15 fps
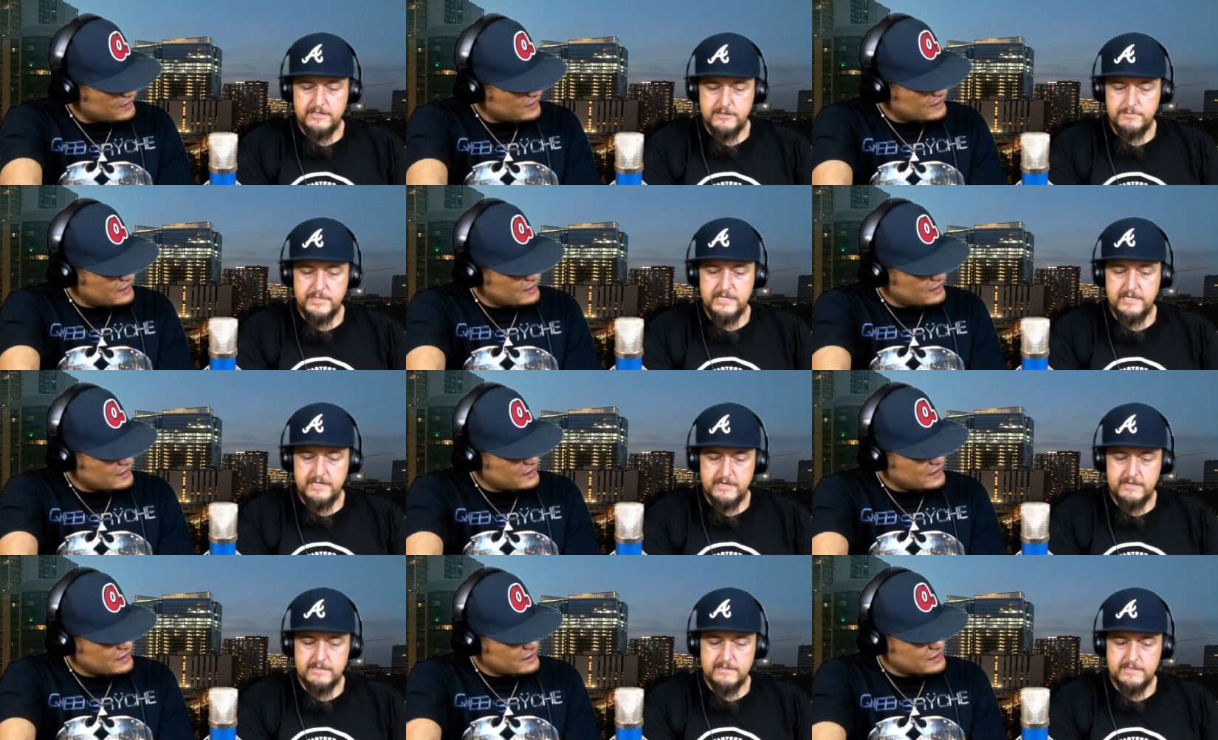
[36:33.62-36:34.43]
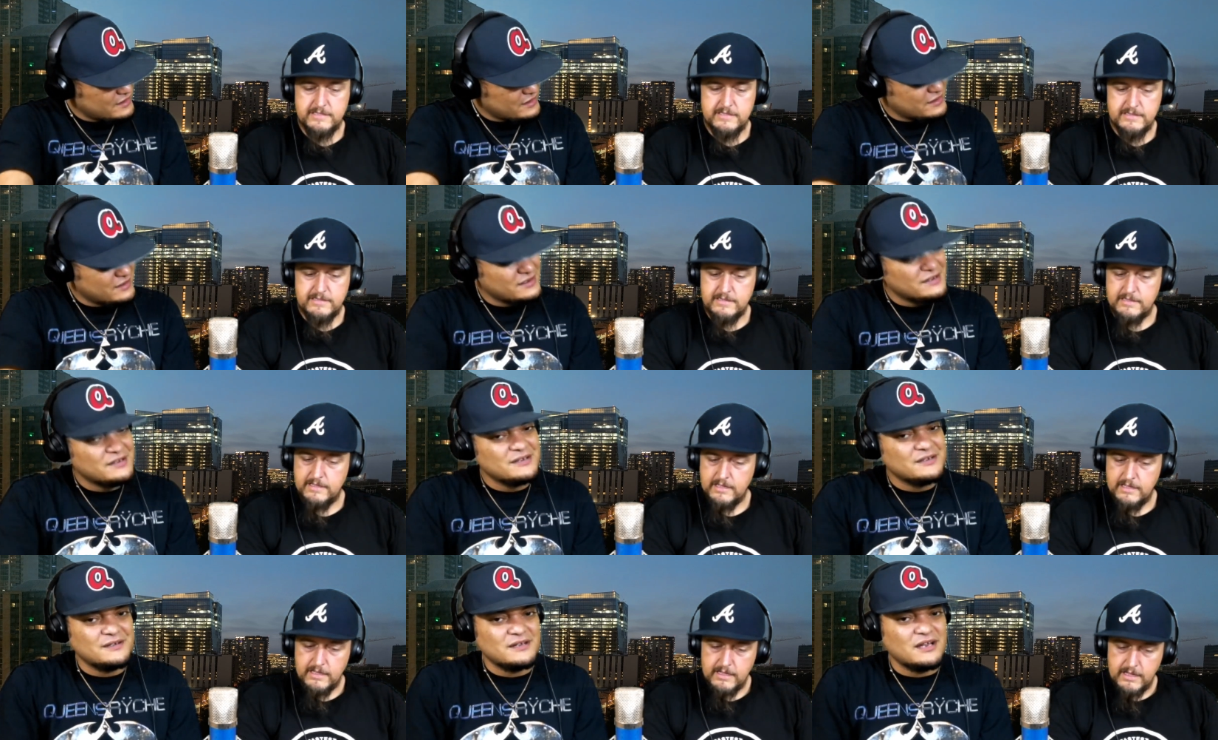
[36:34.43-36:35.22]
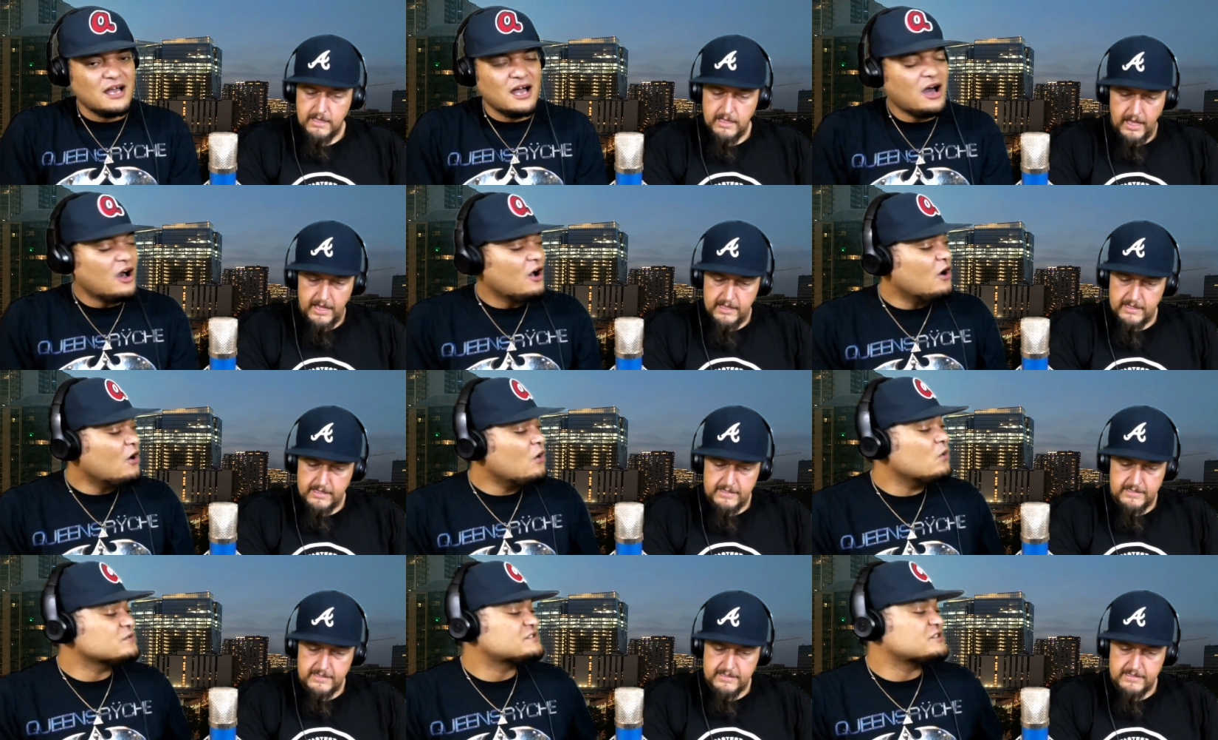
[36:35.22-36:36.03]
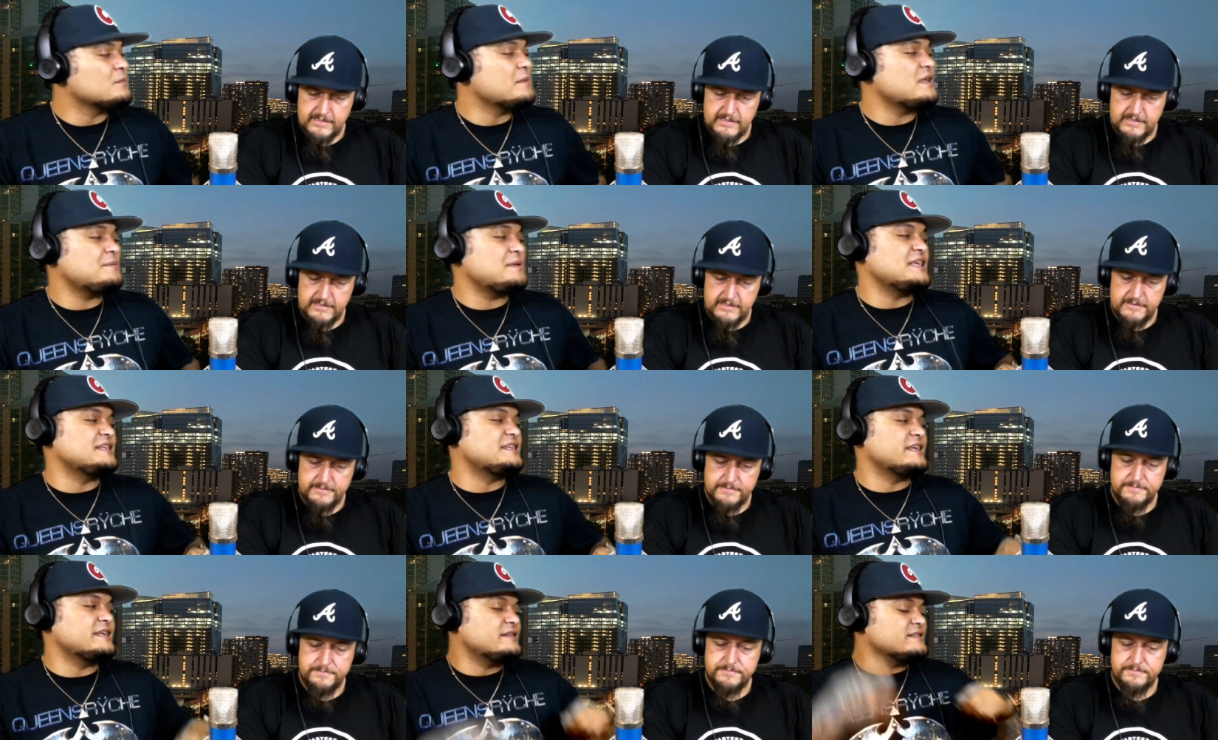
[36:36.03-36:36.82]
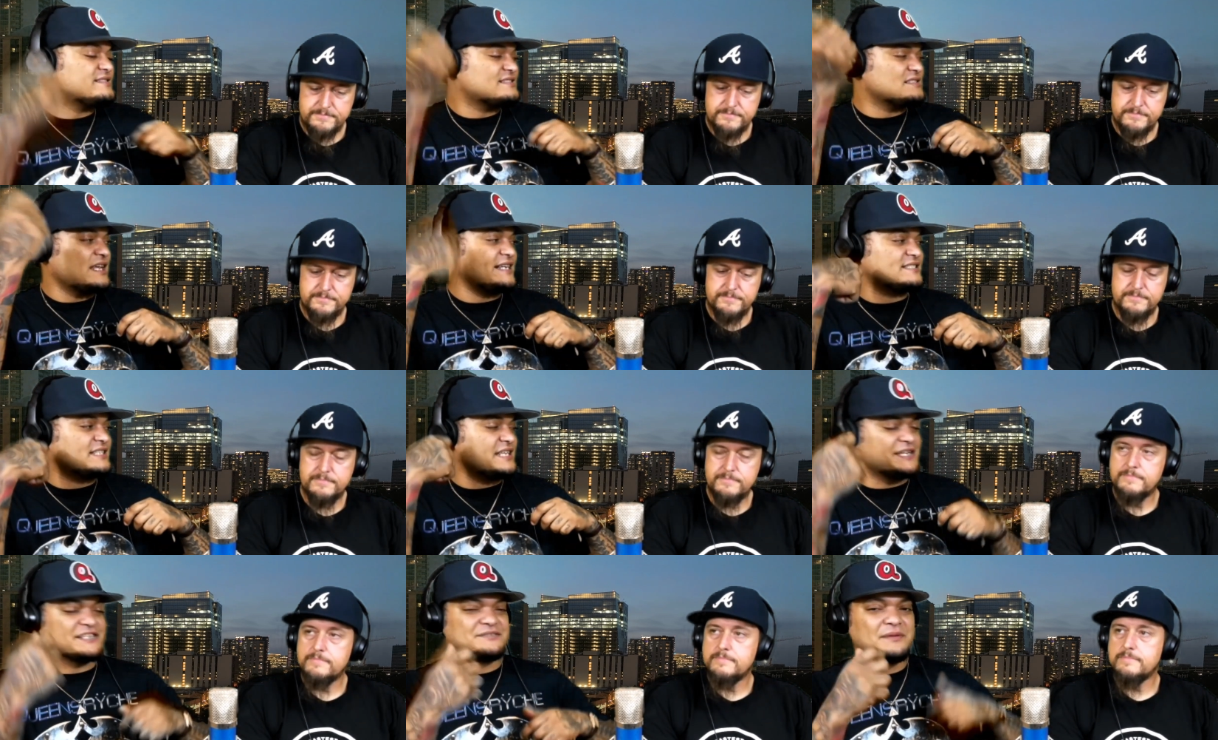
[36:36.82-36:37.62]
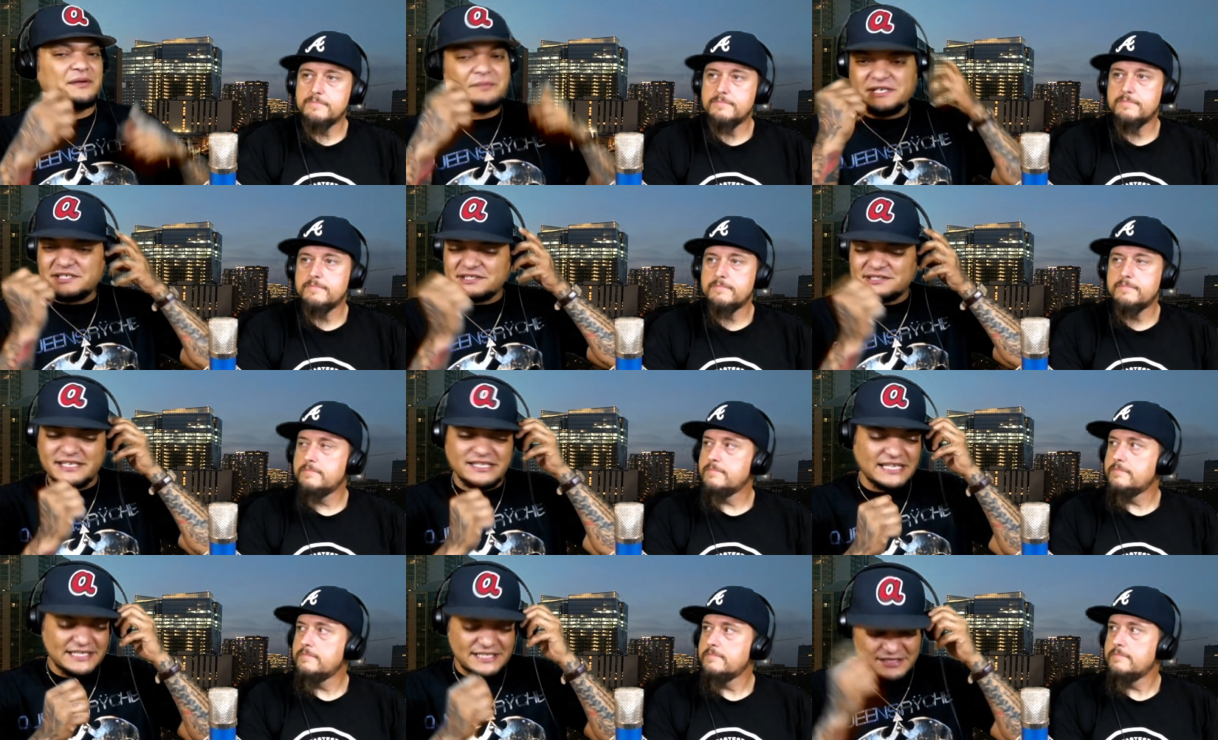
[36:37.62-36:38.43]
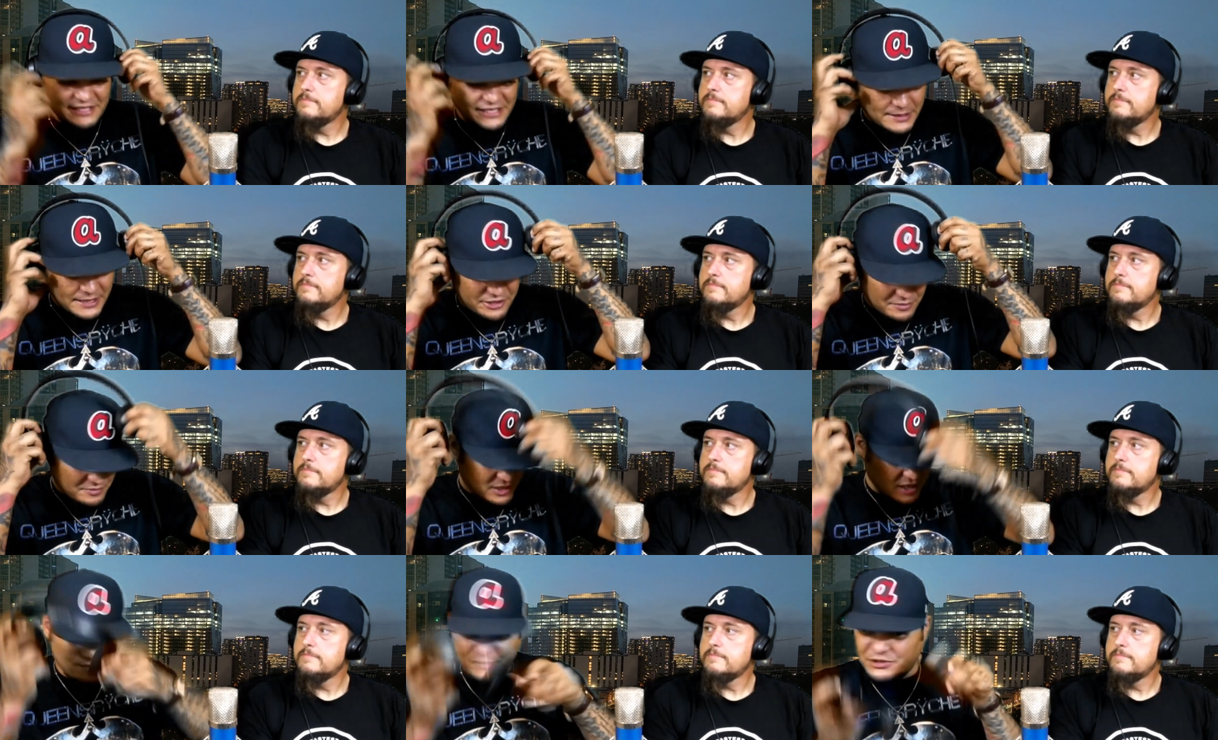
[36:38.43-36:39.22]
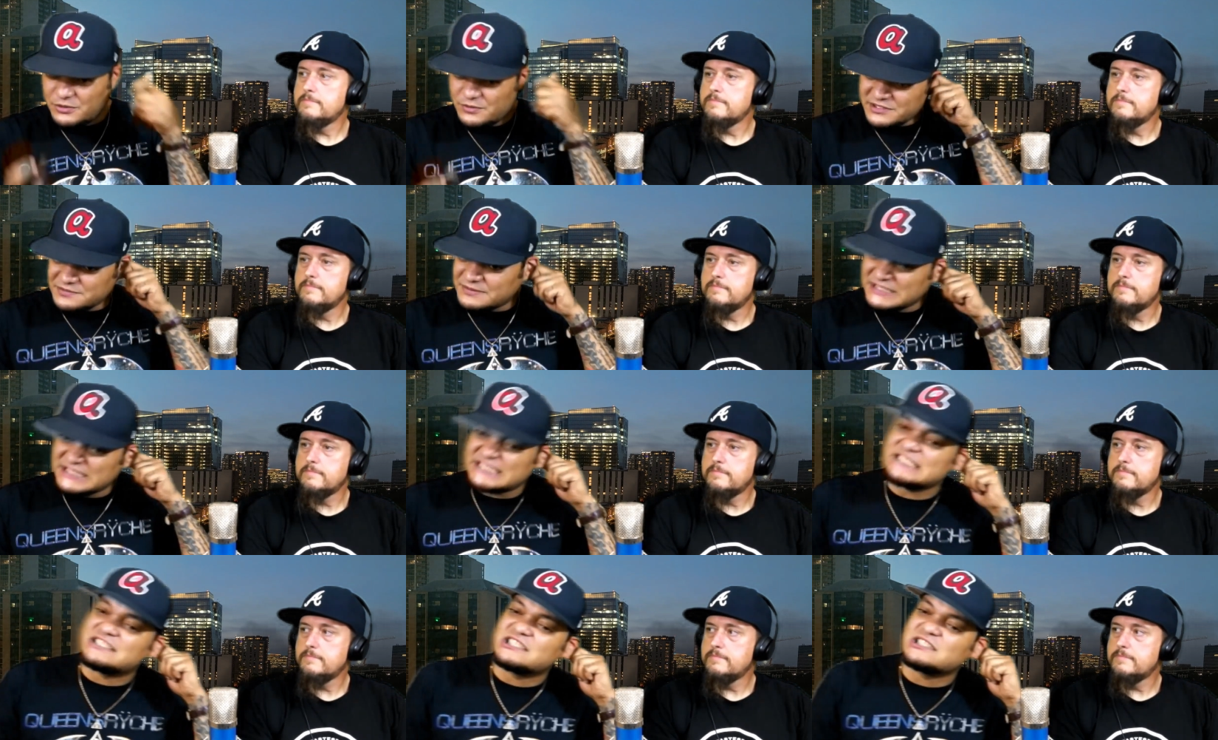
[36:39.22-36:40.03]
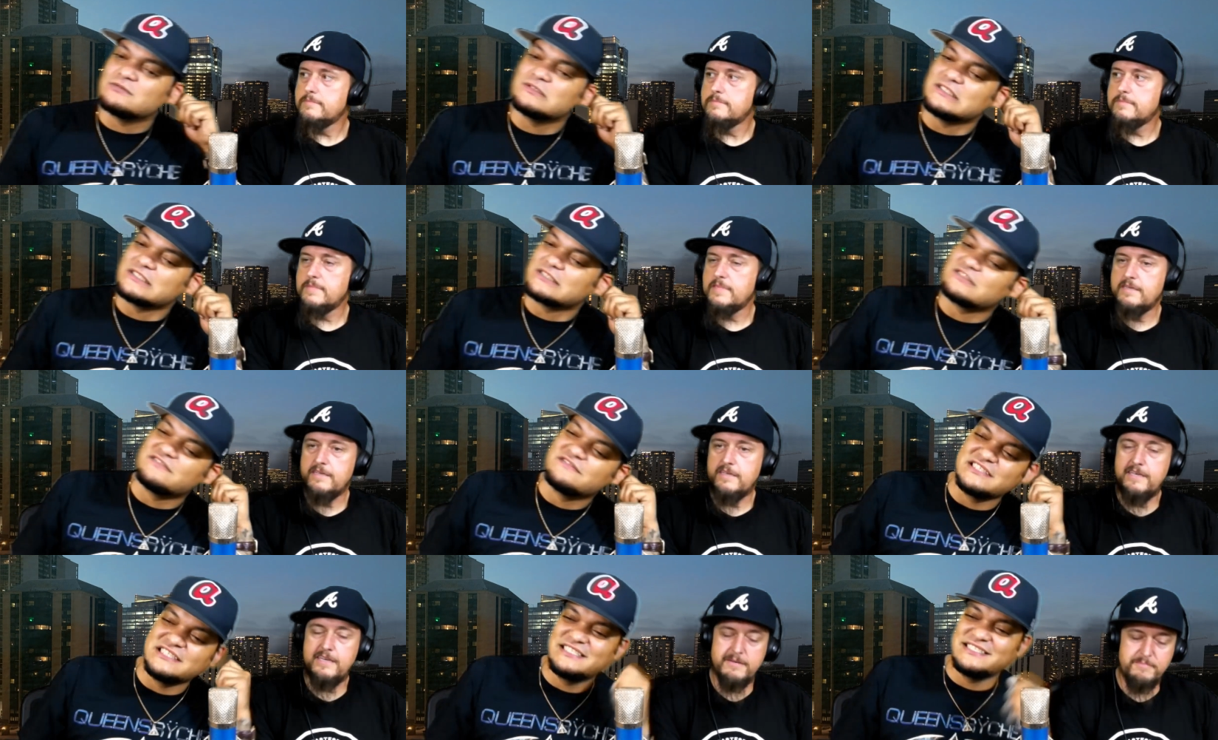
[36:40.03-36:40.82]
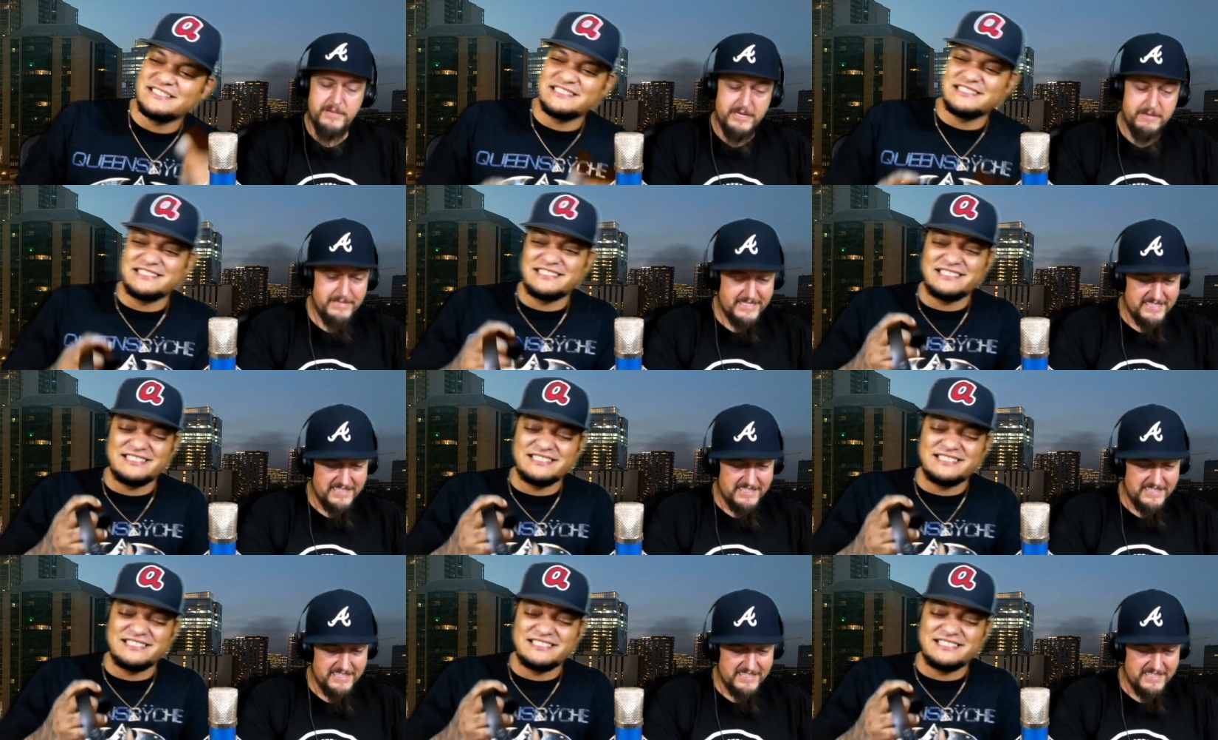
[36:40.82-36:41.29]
Speaker 1: human ears.
Speaker 2: Uh, oh, uh, so maybe he didn't slice the ears. Maybe he just did like the thing like your mom would do, and she's like, "Get your ass!" Yeah, maybe